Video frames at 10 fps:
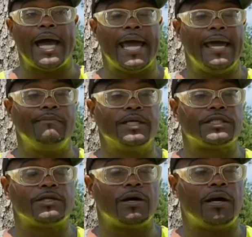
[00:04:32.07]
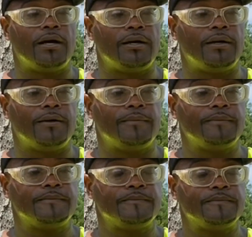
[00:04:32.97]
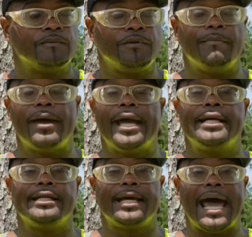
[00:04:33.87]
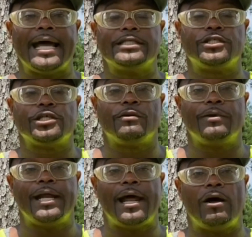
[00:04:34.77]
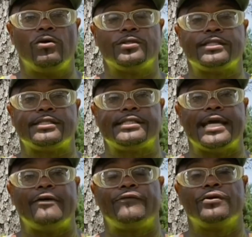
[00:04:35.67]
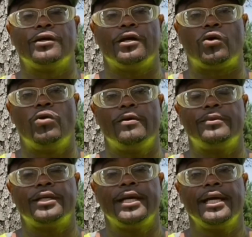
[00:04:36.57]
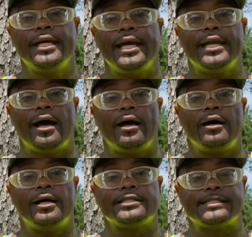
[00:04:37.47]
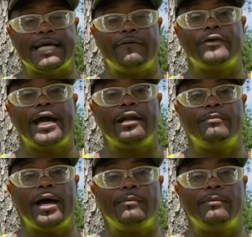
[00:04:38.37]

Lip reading: Mr. The gentleman that owns Sanford Equipment in Sanford, Alabama.